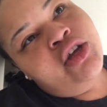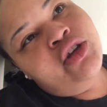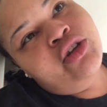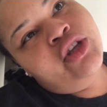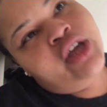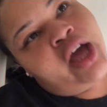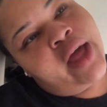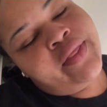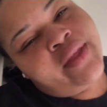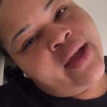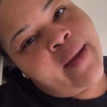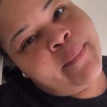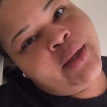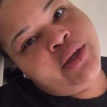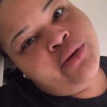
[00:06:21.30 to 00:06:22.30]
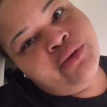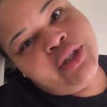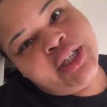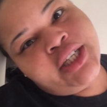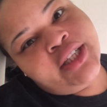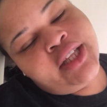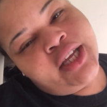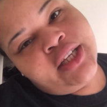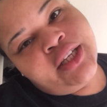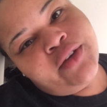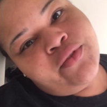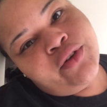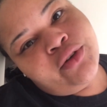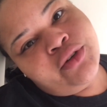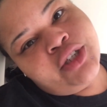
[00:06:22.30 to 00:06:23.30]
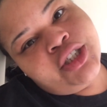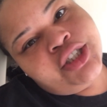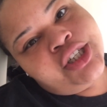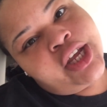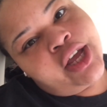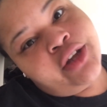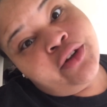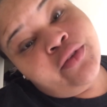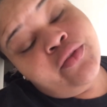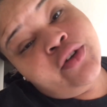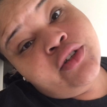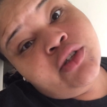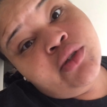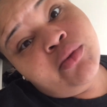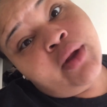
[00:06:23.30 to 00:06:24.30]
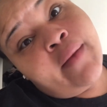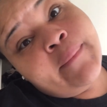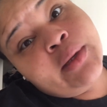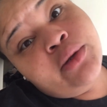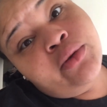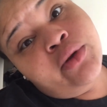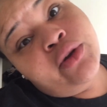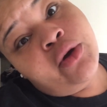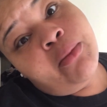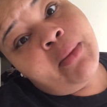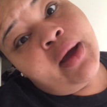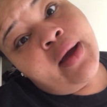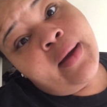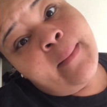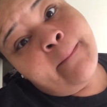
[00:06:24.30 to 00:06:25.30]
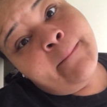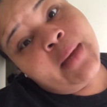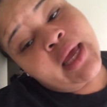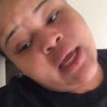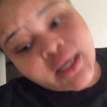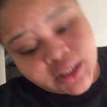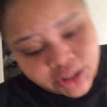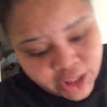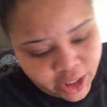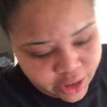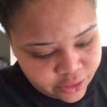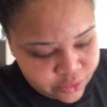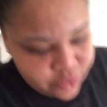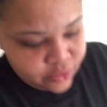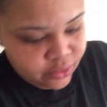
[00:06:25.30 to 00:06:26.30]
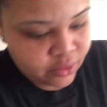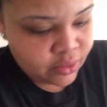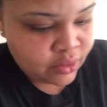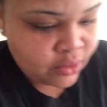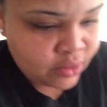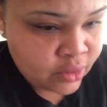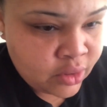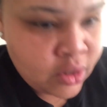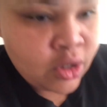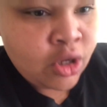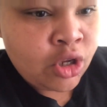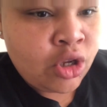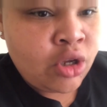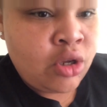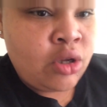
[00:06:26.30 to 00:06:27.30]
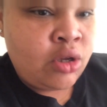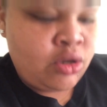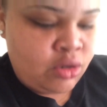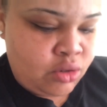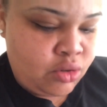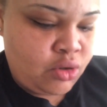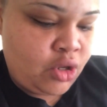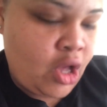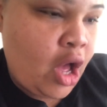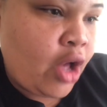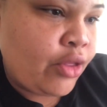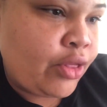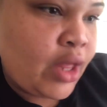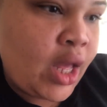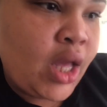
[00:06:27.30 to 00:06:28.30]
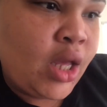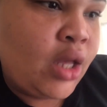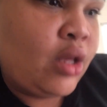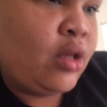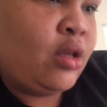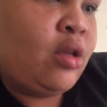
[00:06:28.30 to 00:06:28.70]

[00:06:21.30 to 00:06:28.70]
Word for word: do y'all think I'll be doing anything different on this channel versus what I'll be doing on my main channel? Do y'all think...